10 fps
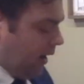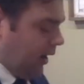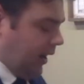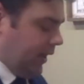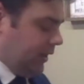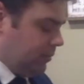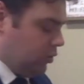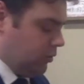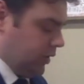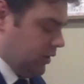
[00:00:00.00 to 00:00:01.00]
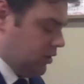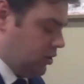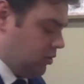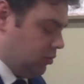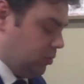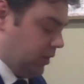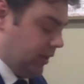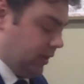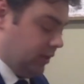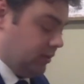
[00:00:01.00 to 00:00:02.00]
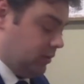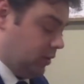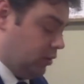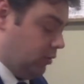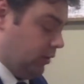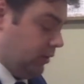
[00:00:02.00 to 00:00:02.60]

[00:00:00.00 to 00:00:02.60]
I am going to play a chord.